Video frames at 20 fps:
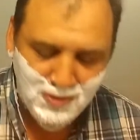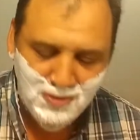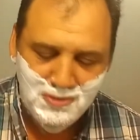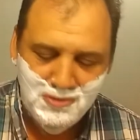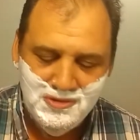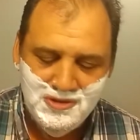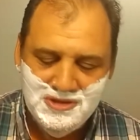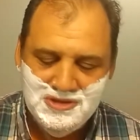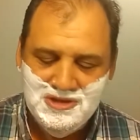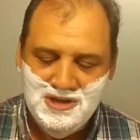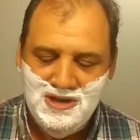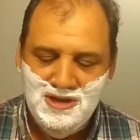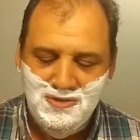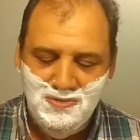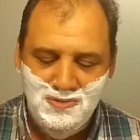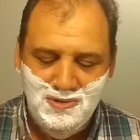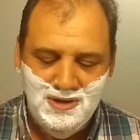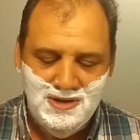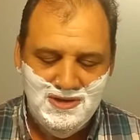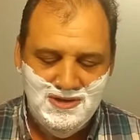forward to
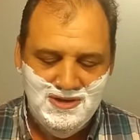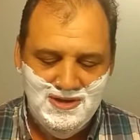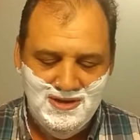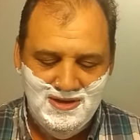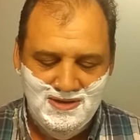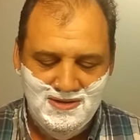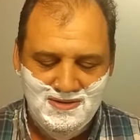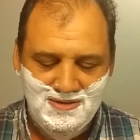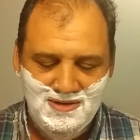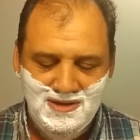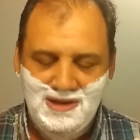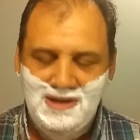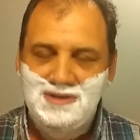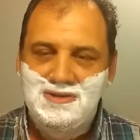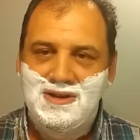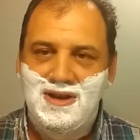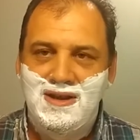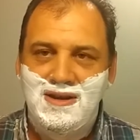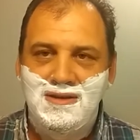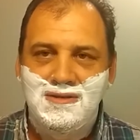seeing what
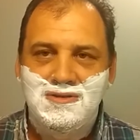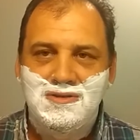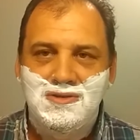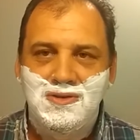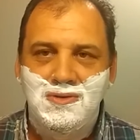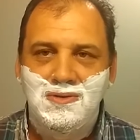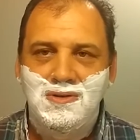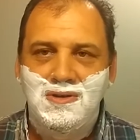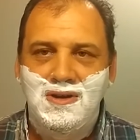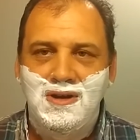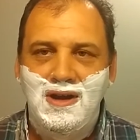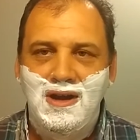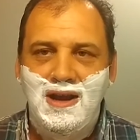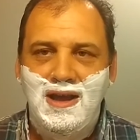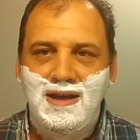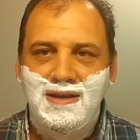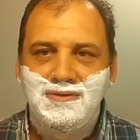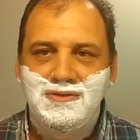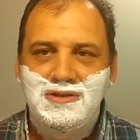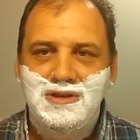he's got in store on a
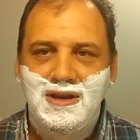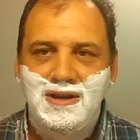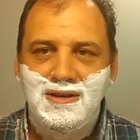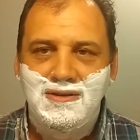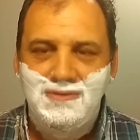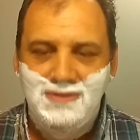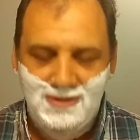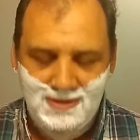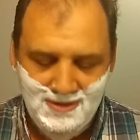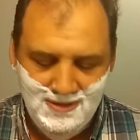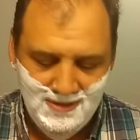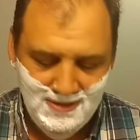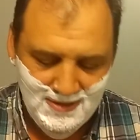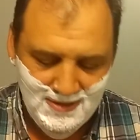live shave.